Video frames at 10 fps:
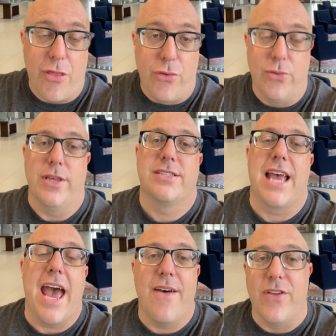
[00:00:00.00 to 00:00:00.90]
through this
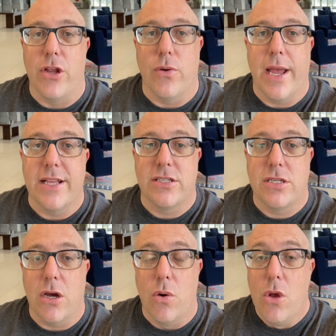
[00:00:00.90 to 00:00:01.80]
avenue. And
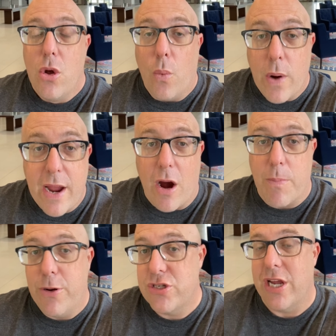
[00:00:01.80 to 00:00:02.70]
so we are
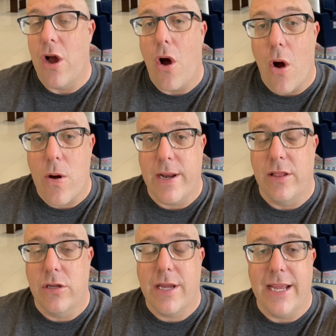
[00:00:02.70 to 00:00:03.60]
pushing hard
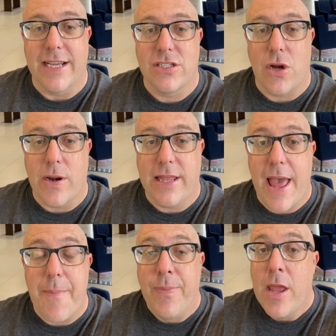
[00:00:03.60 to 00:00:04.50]
and looking at starting
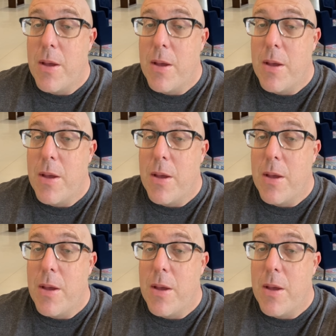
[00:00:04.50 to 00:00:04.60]
that.